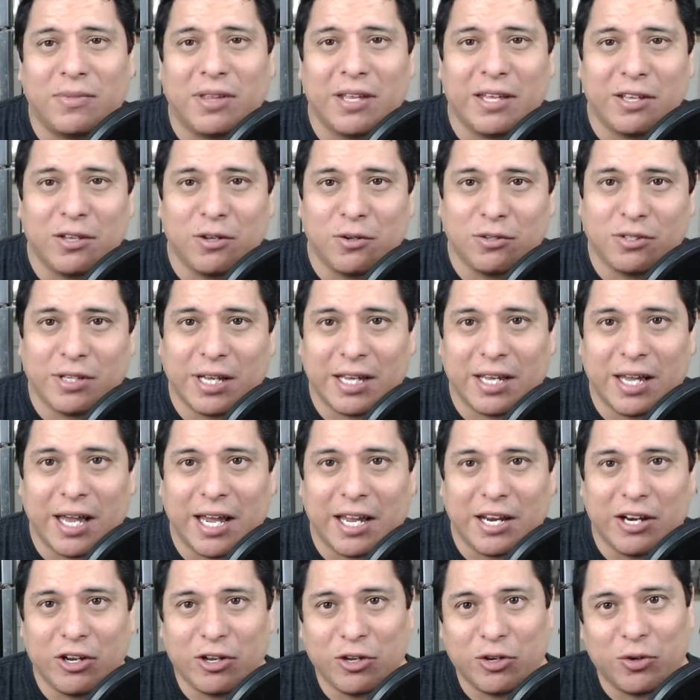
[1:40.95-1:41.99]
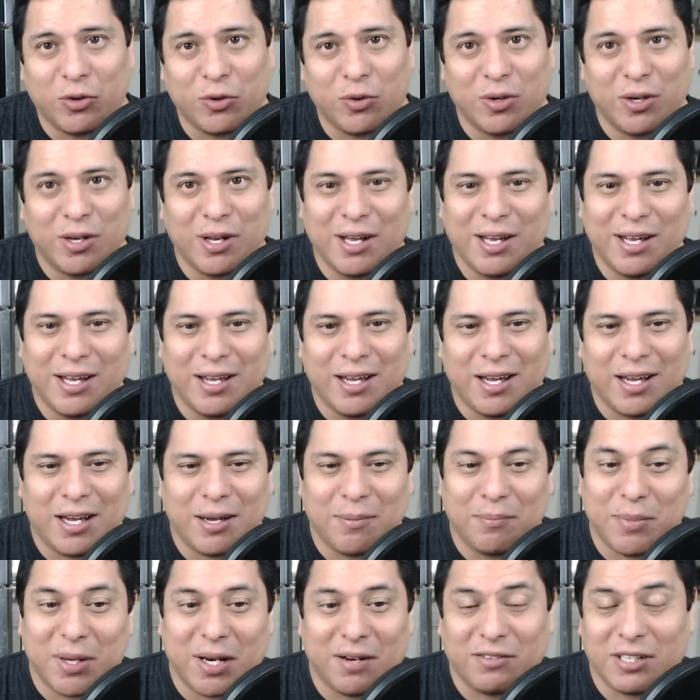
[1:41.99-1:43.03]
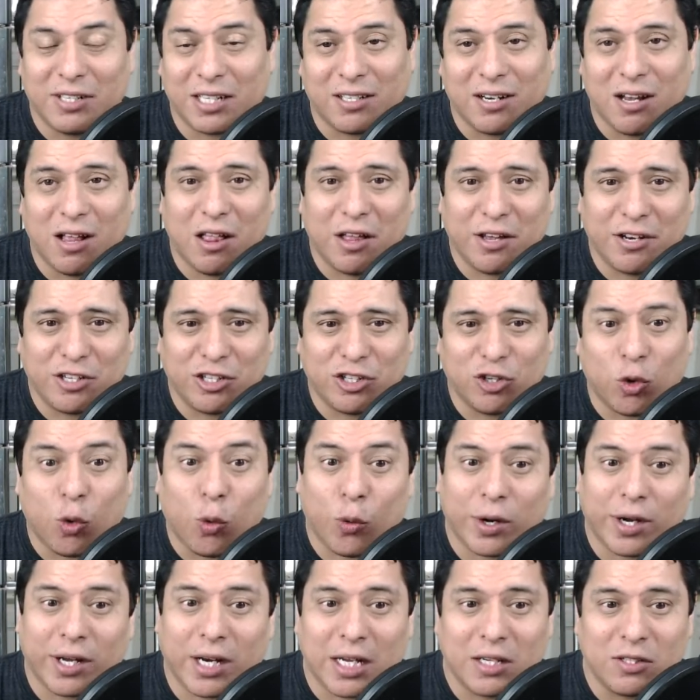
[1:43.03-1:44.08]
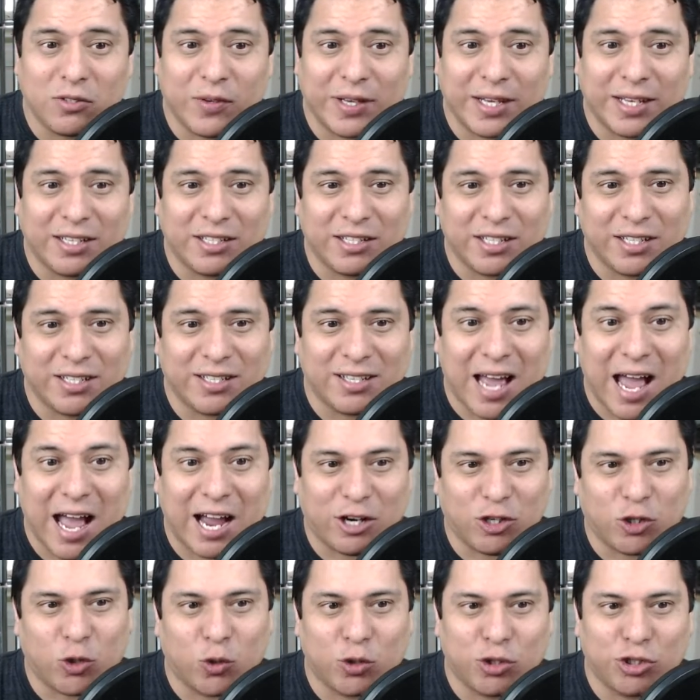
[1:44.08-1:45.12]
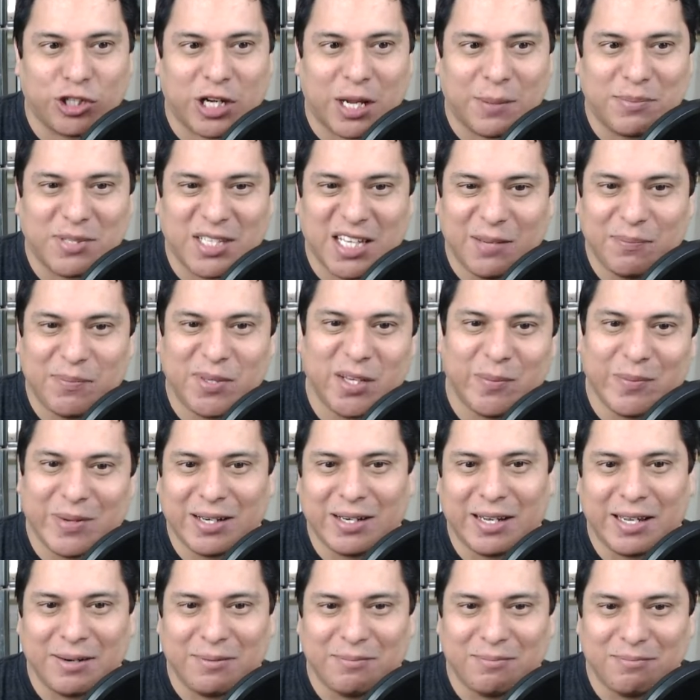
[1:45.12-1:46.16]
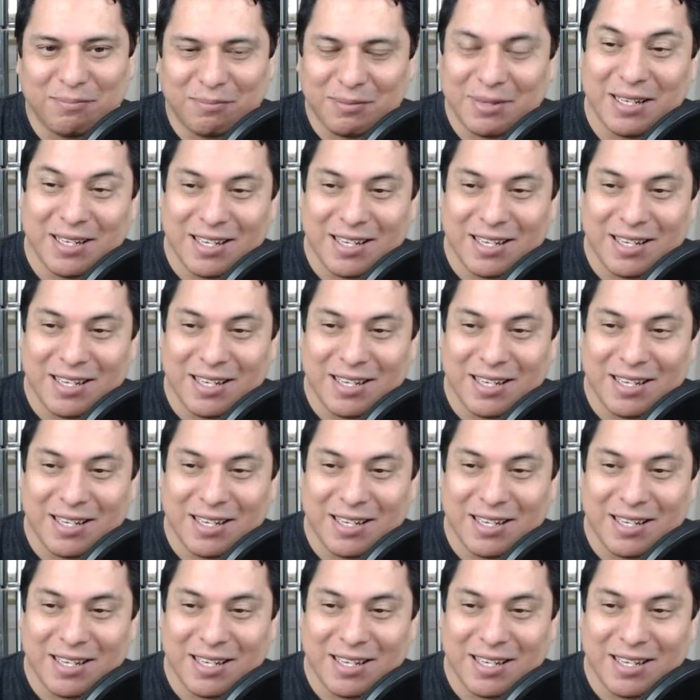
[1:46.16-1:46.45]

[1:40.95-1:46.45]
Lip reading: They use a new bit of technology to organize everything into actual shapes, keeping them in